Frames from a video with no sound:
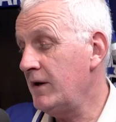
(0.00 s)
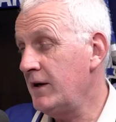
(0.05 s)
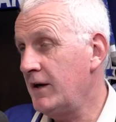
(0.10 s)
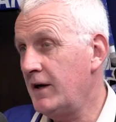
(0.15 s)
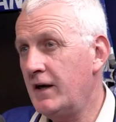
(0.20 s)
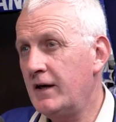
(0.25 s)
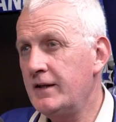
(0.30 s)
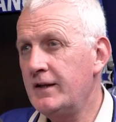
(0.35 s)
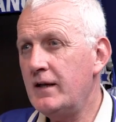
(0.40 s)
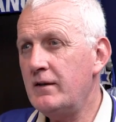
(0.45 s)

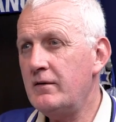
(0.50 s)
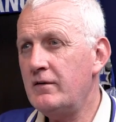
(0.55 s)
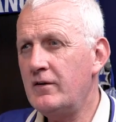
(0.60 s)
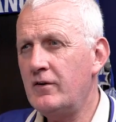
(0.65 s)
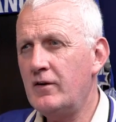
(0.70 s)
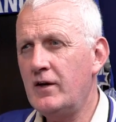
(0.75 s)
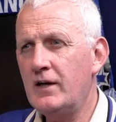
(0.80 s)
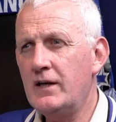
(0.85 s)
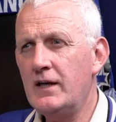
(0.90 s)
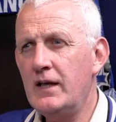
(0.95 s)
and then
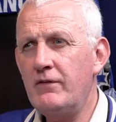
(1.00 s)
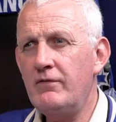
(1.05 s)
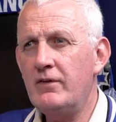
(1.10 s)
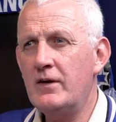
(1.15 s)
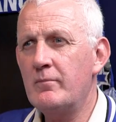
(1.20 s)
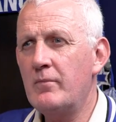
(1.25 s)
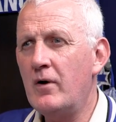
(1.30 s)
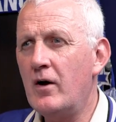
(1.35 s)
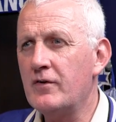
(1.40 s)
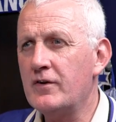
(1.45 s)
he's leaving
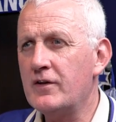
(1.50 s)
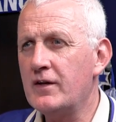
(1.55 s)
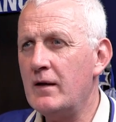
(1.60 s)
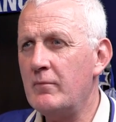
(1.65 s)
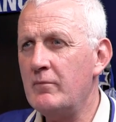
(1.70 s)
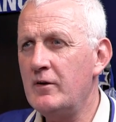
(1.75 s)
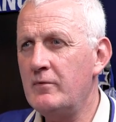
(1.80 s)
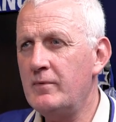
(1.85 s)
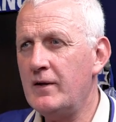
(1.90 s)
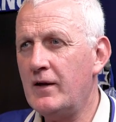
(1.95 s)
them on. So that
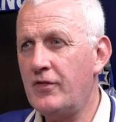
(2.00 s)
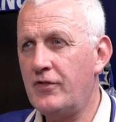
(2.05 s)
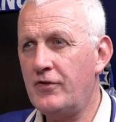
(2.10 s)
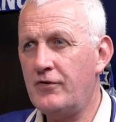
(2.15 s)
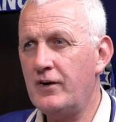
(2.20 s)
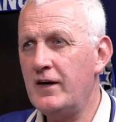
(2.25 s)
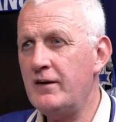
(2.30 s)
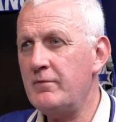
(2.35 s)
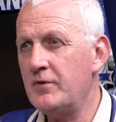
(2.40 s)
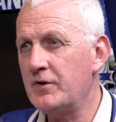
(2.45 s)
means we had
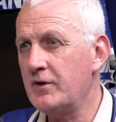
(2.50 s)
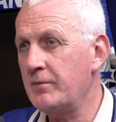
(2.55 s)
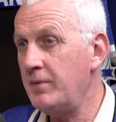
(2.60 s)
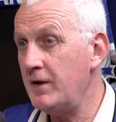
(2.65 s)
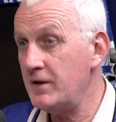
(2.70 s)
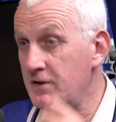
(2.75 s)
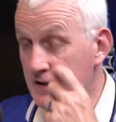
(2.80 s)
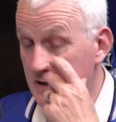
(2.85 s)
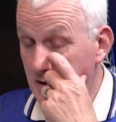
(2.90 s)
3 of them on the pitch.